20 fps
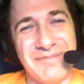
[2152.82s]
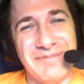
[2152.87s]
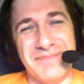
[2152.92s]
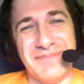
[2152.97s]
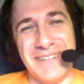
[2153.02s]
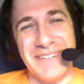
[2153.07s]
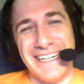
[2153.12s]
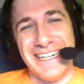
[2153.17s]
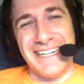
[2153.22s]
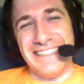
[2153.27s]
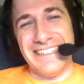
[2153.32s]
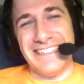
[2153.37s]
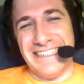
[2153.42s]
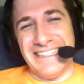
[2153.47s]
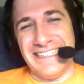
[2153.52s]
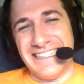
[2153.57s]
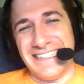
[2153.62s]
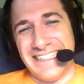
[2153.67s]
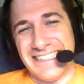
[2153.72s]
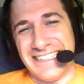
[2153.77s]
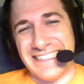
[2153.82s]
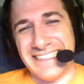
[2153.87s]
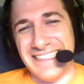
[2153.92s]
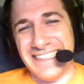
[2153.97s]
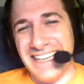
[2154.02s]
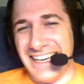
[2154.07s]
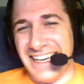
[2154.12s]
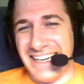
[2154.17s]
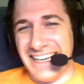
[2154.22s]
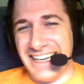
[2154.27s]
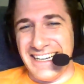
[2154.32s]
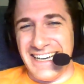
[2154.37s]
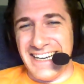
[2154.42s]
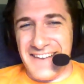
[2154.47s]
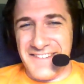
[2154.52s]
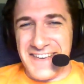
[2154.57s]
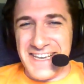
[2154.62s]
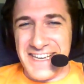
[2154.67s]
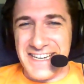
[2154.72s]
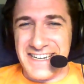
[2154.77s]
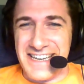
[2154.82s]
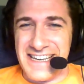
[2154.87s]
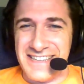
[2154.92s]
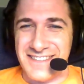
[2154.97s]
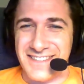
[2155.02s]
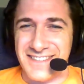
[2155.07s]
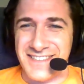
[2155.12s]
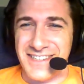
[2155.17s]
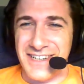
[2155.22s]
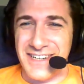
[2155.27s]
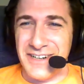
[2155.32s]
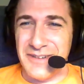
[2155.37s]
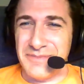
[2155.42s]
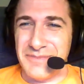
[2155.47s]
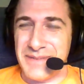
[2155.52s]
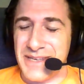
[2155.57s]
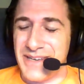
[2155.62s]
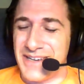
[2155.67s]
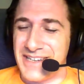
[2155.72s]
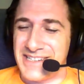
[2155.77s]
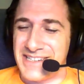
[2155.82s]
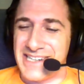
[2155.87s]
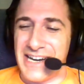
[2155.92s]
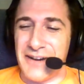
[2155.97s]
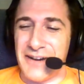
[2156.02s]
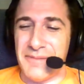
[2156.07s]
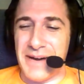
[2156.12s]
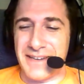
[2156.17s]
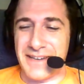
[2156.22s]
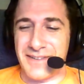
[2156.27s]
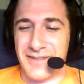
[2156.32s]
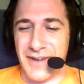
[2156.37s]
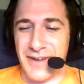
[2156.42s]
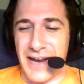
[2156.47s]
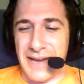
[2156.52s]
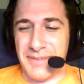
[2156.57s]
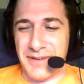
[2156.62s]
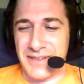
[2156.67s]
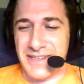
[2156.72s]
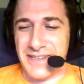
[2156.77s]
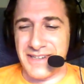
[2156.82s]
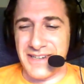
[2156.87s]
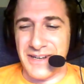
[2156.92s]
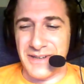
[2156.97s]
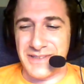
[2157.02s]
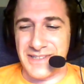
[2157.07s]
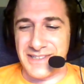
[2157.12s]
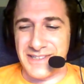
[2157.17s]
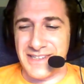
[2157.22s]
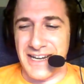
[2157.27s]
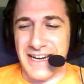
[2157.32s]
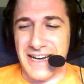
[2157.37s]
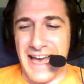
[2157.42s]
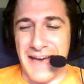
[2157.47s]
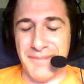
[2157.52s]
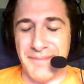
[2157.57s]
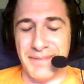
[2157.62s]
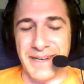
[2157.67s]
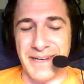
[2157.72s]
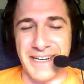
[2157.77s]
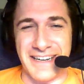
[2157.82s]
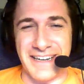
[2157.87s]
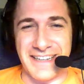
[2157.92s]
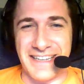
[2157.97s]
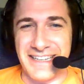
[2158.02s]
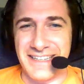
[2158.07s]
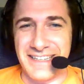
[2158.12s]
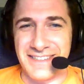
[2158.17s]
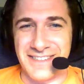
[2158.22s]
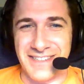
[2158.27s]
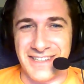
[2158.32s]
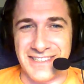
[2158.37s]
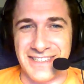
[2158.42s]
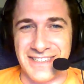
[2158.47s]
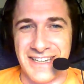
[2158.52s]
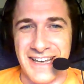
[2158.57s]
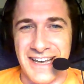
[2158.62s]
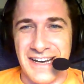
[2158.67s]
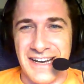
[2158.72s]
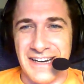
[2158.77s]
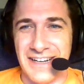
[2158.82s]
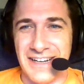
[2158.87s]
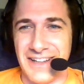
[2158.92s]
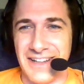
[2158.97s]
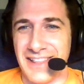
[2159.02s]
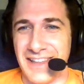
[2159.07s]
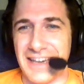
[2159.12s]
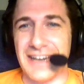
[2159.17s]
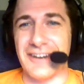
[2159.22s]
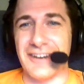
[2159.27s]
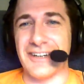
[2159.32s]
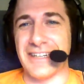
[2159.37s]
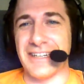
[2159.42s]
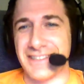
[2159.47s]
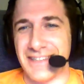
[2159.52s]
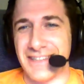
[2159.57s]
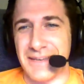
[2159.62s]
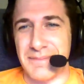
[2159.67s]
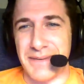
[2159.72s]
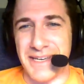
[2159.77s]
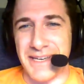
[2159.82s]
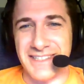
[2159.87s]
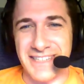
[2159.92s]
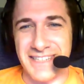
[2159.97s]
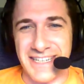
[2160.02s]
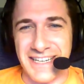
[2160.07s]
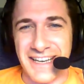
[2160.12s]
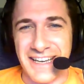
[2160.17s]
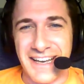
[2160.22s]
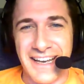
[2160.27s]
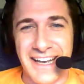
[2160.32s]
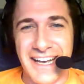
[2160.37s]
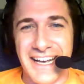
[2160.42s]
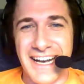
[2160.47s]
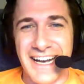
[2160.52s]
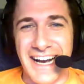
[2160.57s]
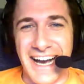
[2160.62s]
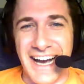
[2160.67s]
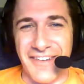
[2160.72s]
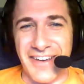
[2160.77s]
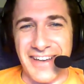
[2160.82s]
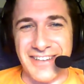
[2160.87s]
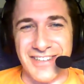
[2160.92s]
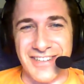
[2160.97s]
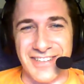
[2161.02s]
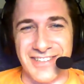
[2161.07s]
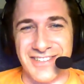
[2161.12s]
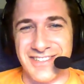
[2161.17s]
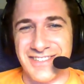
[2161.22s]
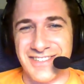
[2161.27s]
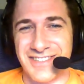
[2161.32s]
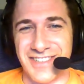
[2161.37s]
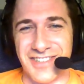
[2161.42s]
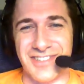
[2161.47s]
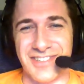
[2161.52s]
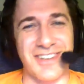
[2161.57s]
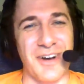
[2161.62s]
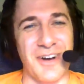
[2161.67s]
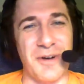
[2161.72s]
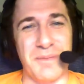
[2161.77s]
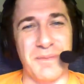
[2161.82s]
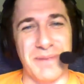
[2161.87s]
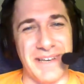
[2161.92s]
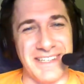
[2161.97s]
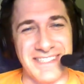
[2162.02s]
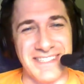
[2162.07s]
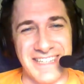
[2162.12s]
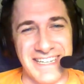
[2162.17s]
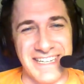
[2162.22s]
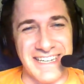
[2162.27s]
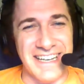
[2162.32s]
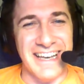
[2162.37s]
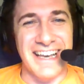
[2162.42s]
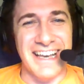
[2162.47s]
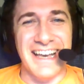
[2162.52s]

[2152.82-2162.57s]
But yeah, I mean, and so but you can tell by Tribal, he knows it's not happening, and he is just hilariously pissy. I mean, just so pissy.